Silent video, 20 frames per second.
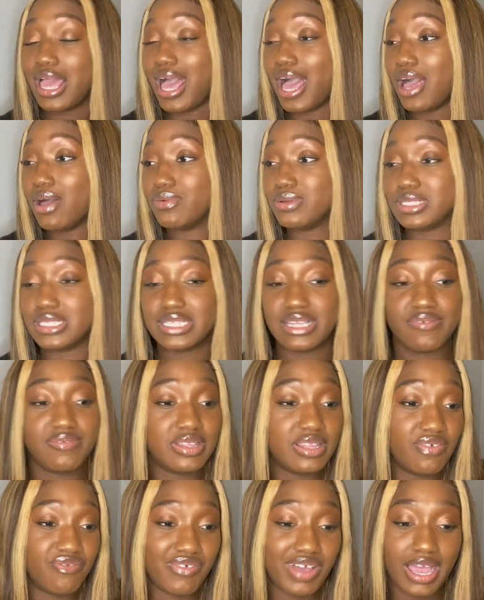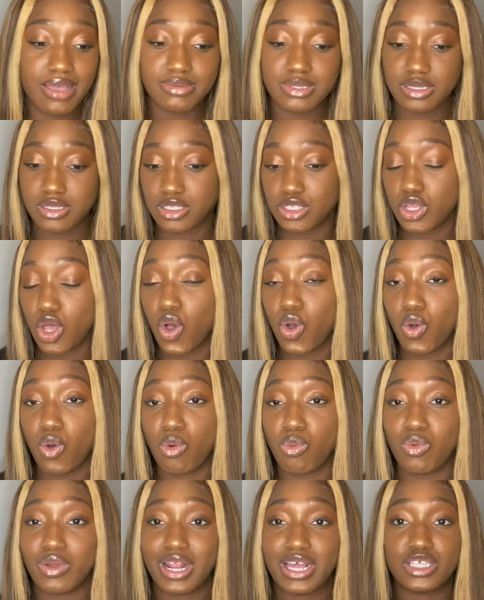I was loving the vibes of this
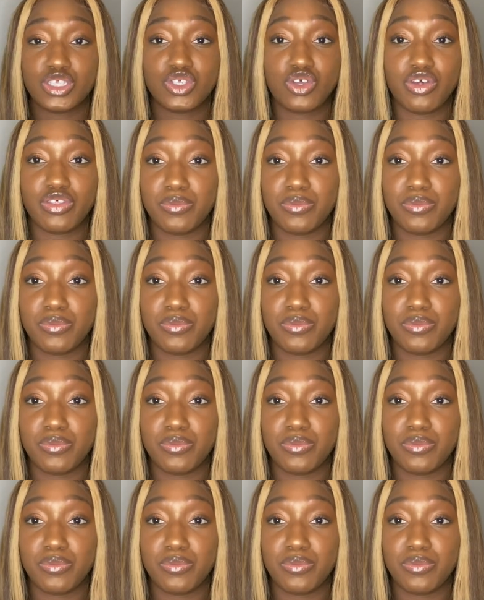home. When I saw